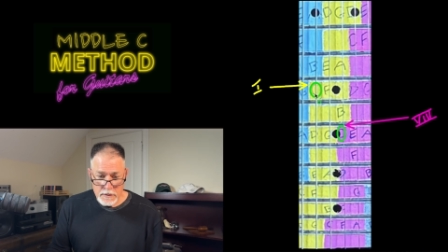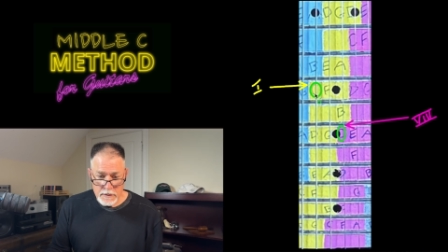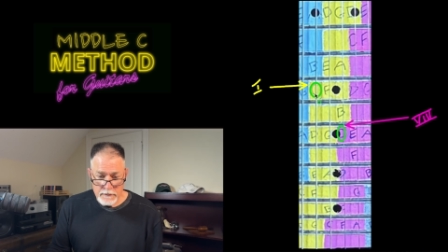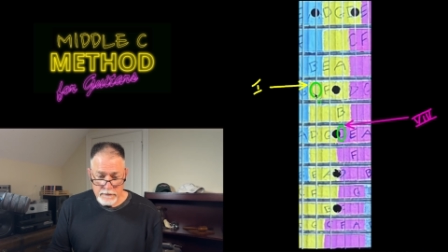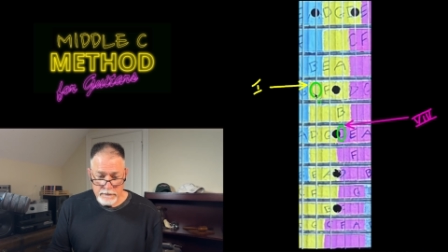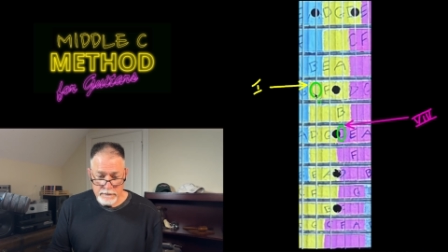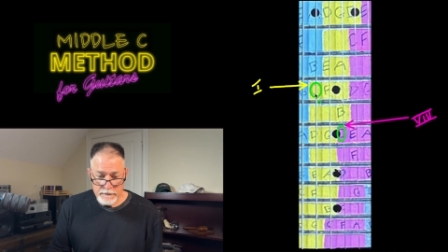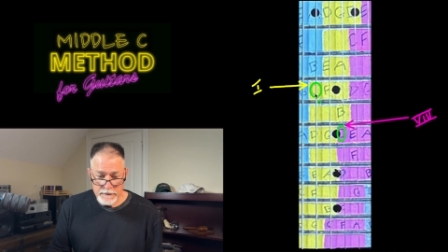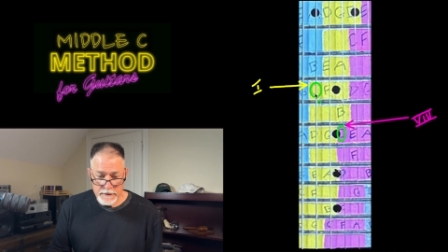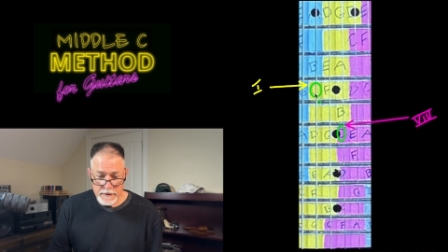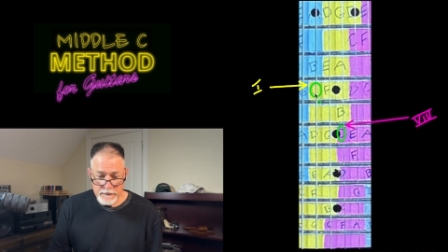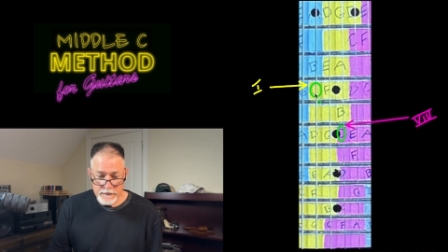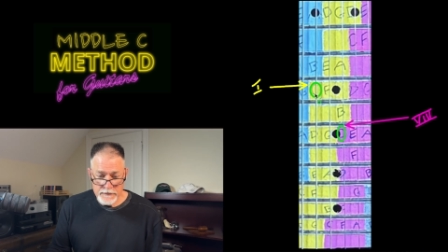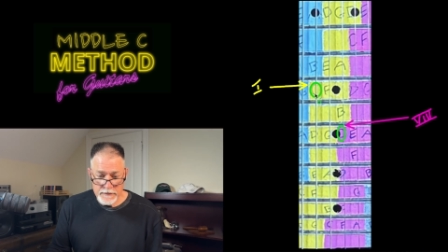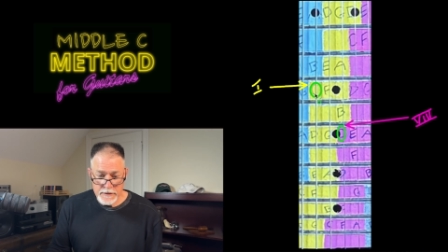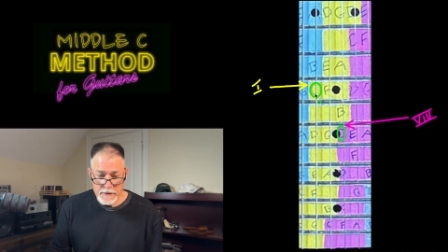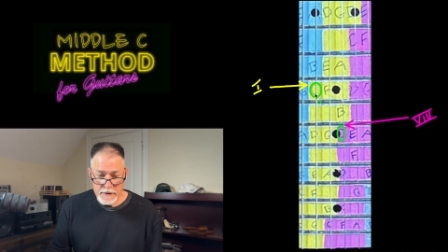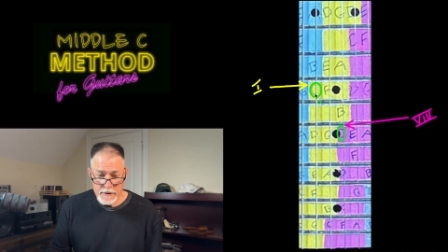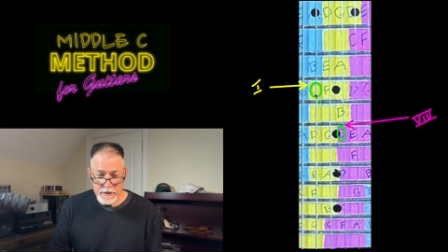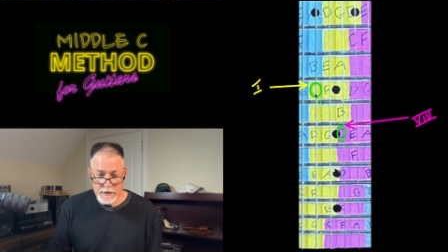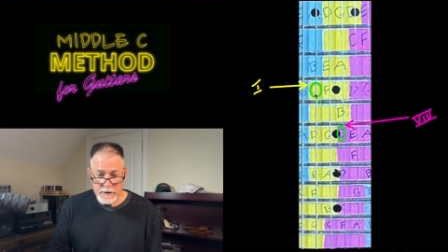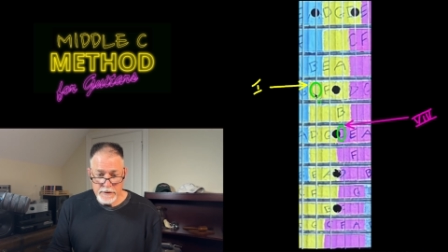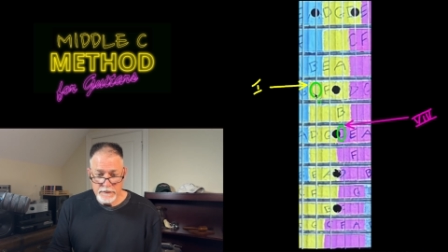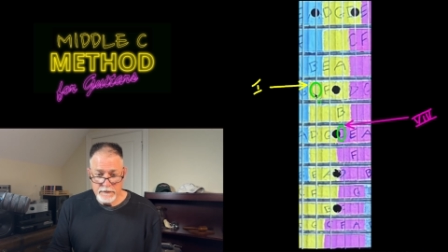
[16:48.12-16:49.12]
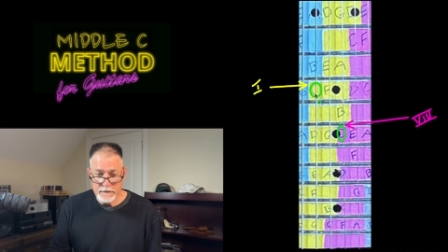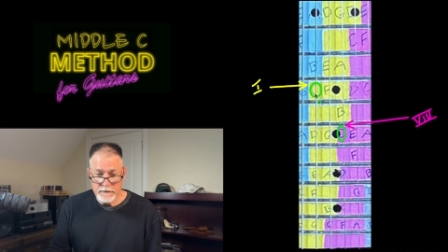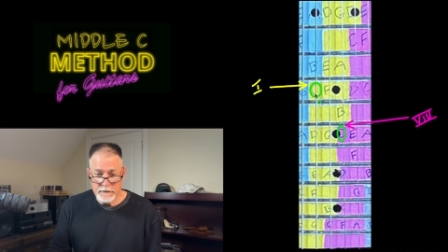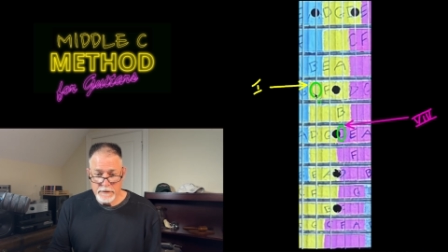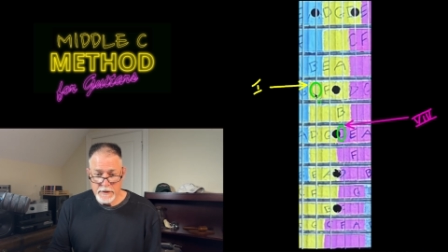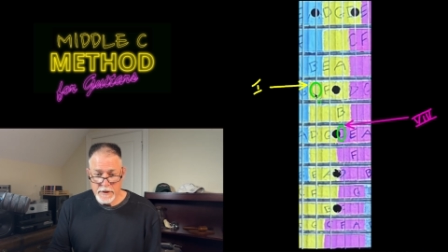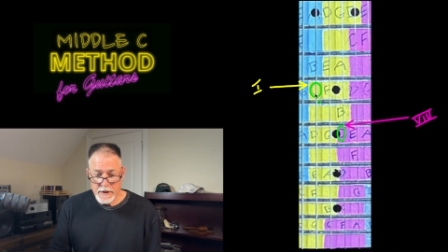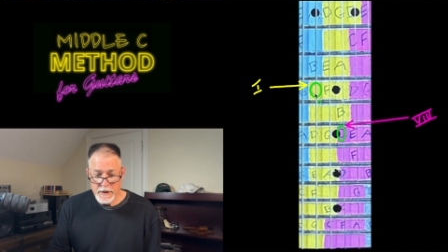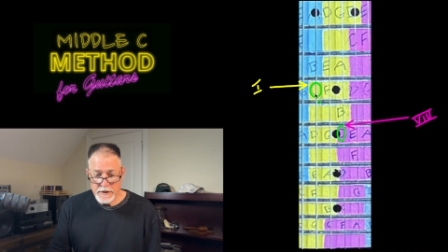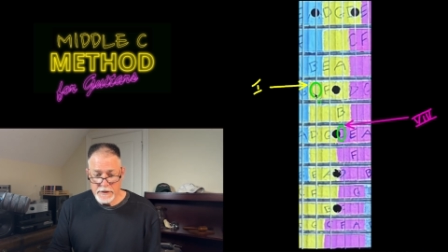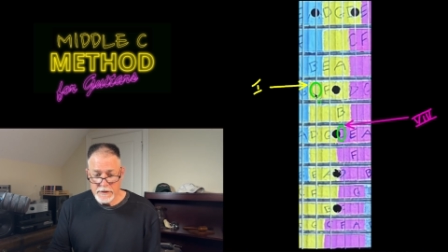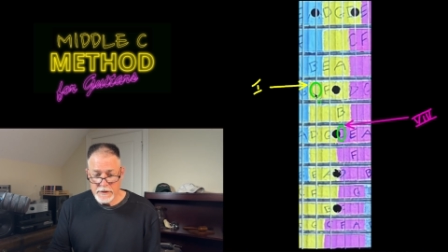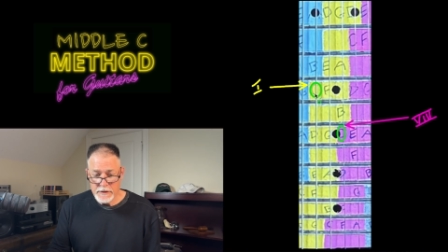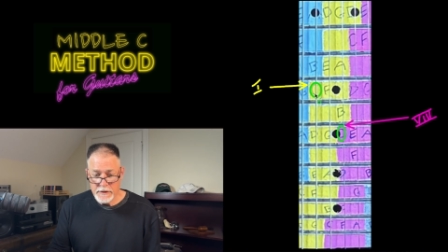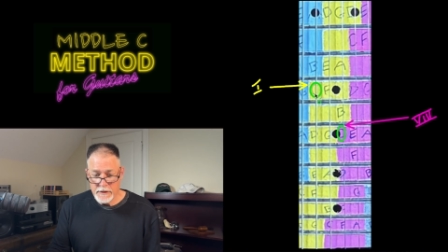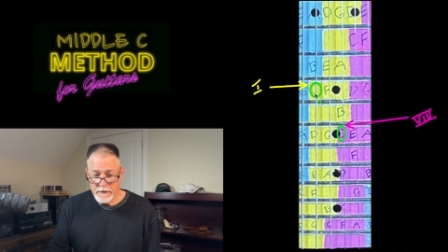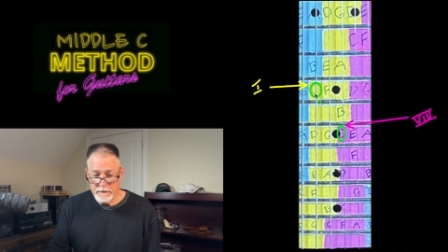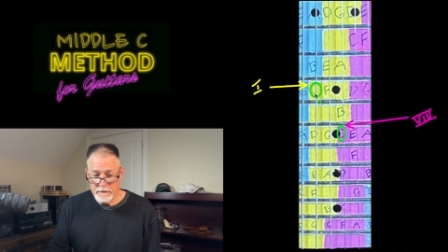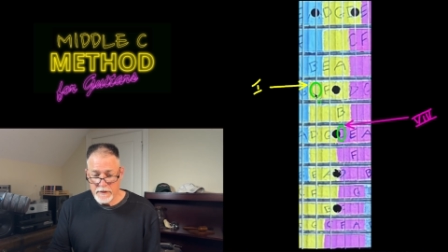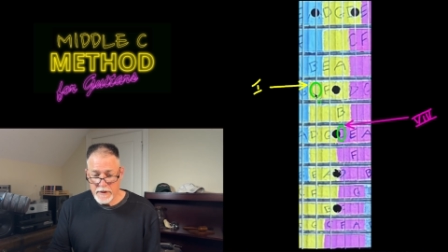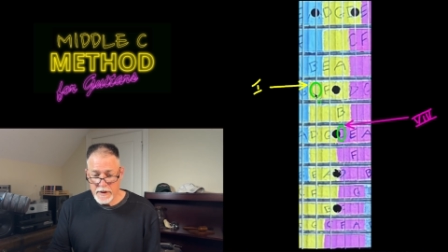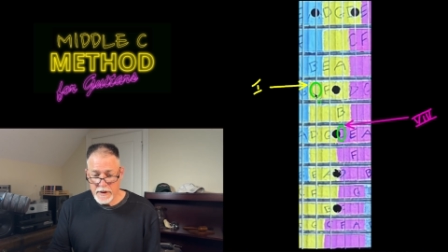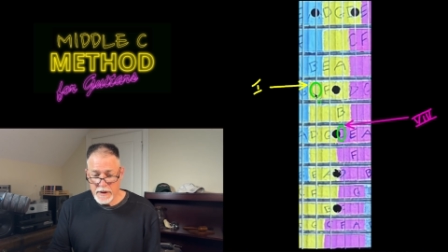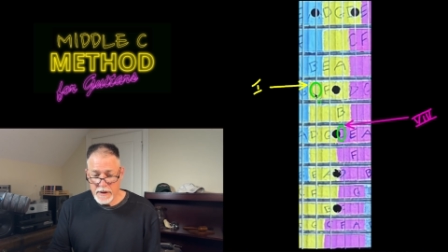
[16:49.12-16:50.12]
15th fret
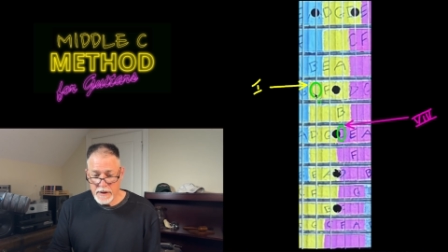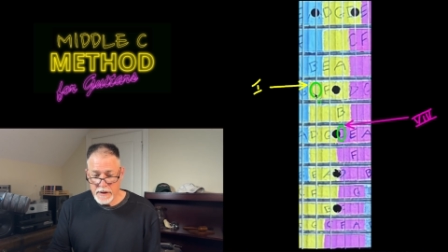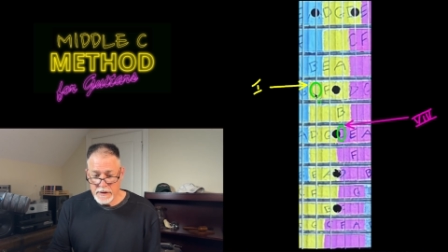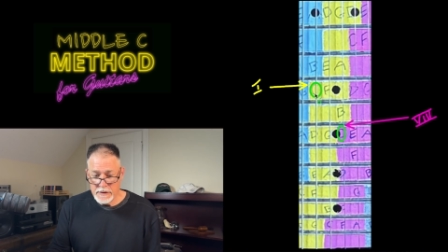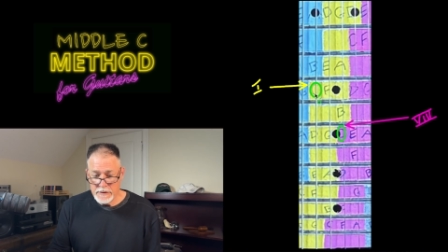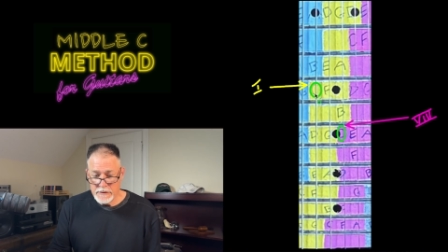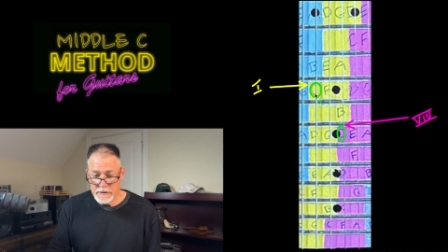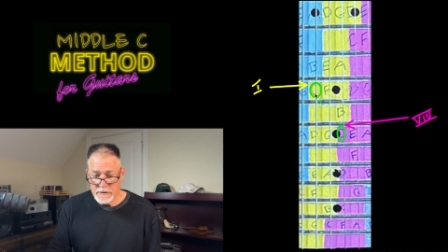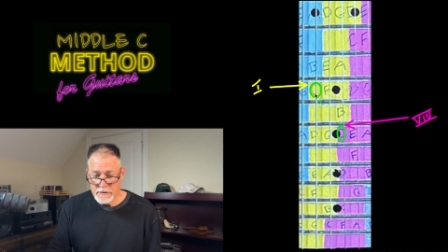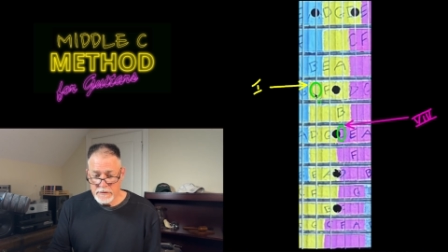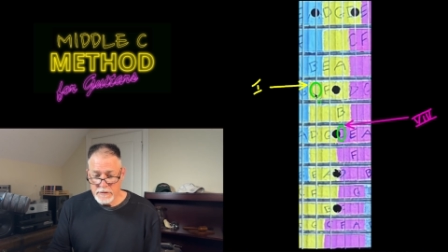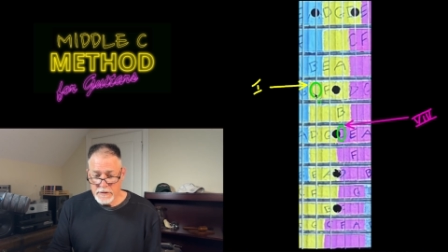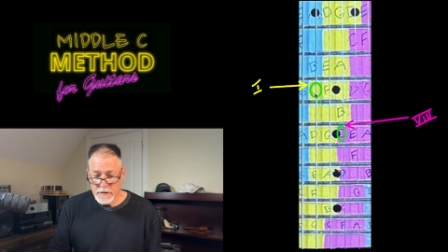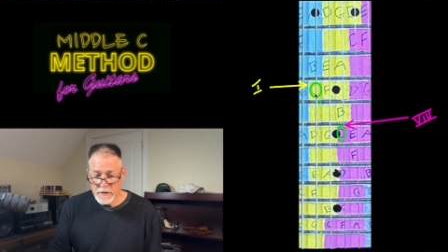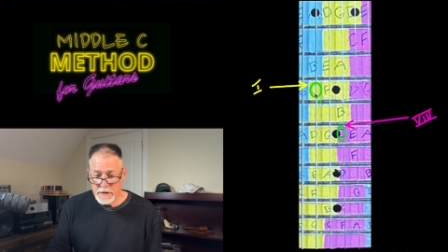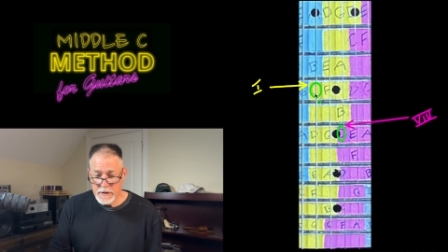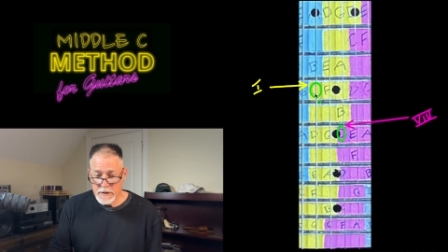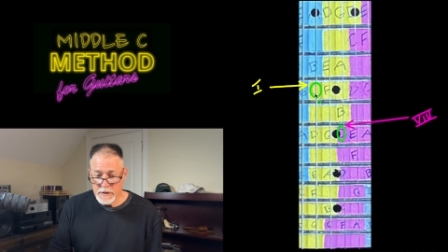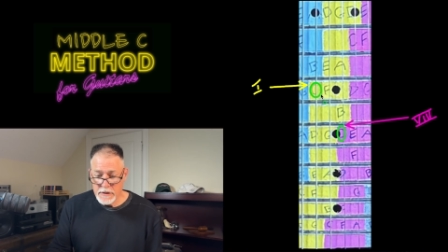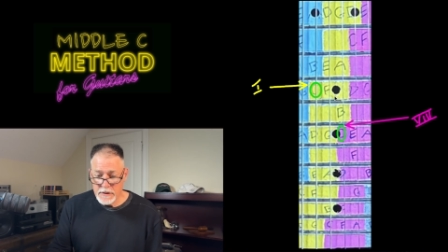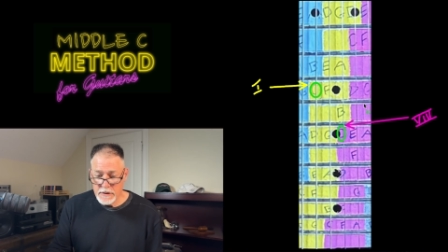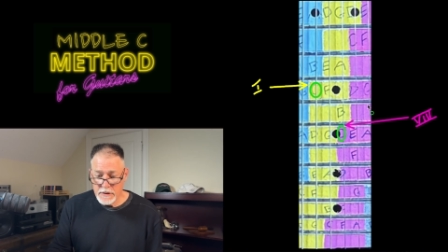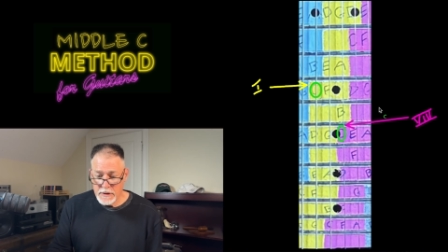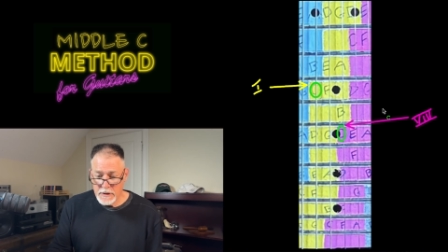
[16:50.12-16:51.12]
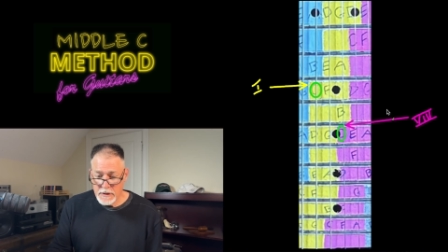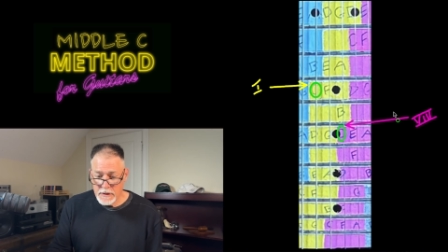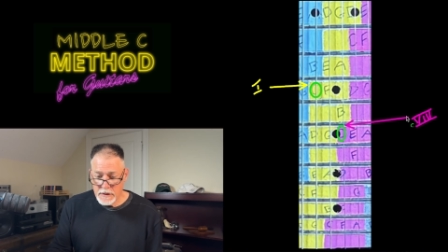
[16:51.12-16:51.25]
of the A string,